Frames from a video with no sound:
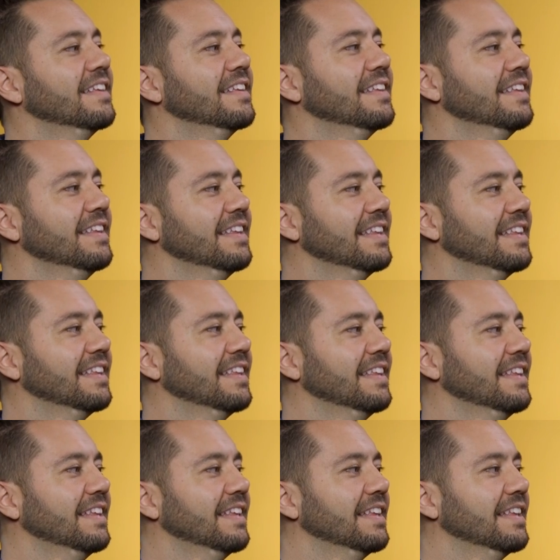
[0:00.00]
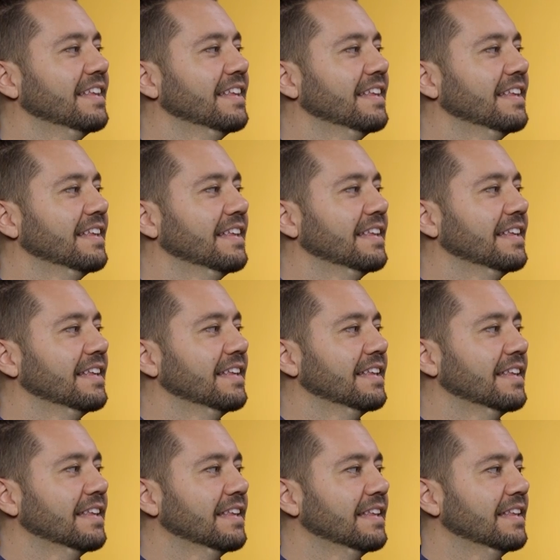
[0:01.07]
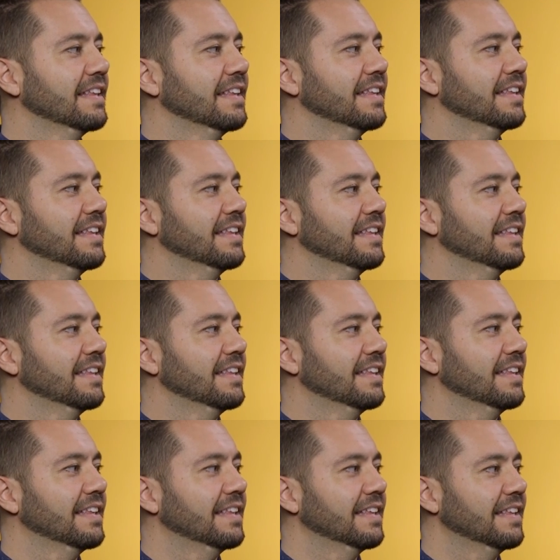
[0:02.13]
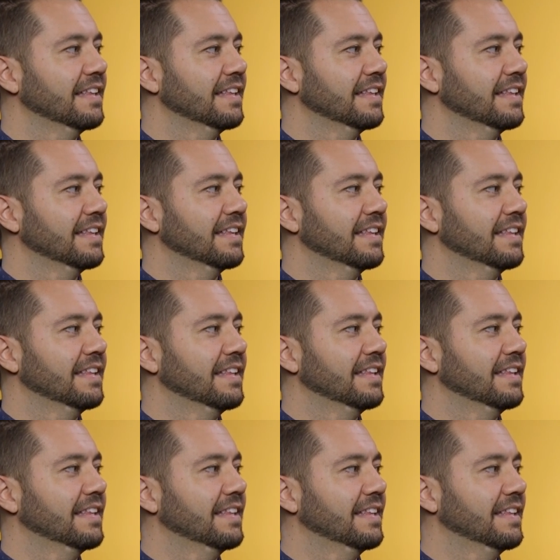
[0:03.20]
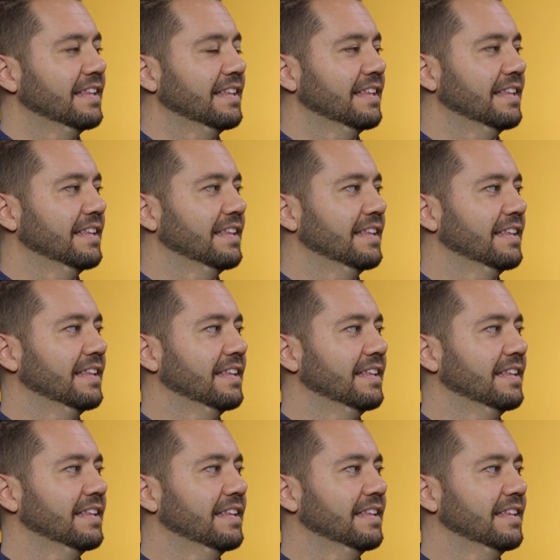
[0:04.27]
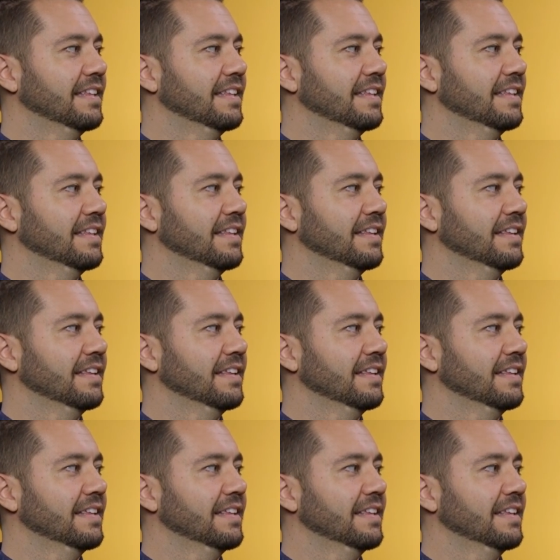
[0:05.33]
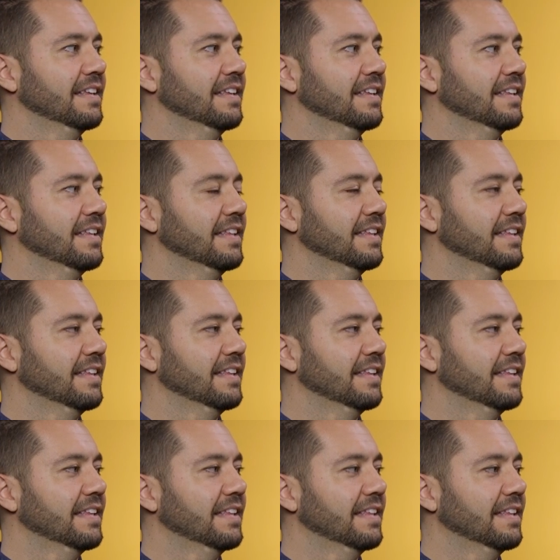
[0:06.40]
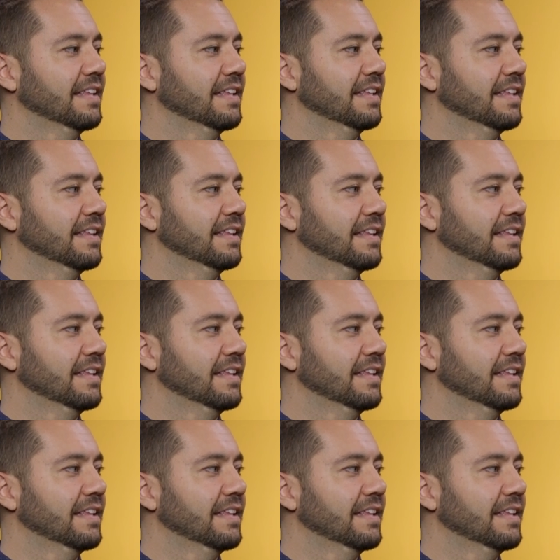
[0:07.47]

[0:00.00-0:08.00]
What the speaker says: [no speech]